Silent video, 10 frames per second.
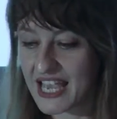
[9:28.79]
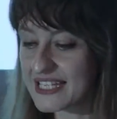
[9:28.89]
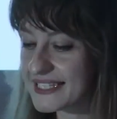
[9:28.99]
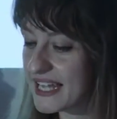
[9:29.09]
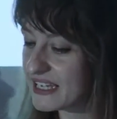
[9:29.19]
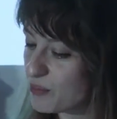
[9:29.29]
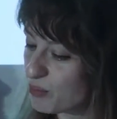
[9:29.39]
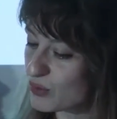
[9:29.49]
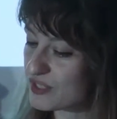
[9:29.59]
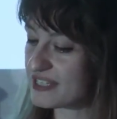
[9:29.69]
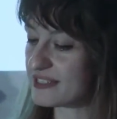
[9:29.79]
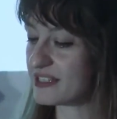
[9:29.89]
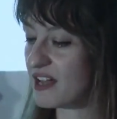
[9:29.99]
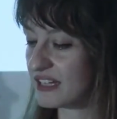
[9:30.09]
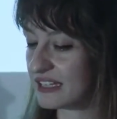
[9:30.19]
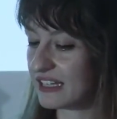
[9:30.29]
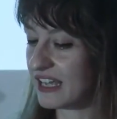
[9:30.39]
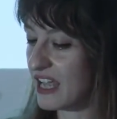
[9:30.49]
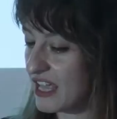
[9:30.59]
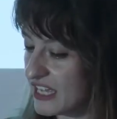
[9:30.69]
Instead, he put his son
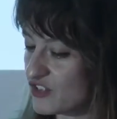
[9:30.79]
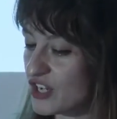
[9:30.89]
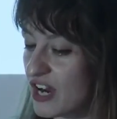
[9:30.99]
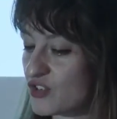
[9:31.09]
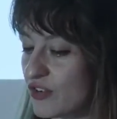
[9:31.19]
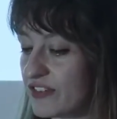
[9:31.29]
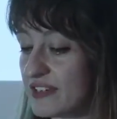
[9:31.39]
in charge of the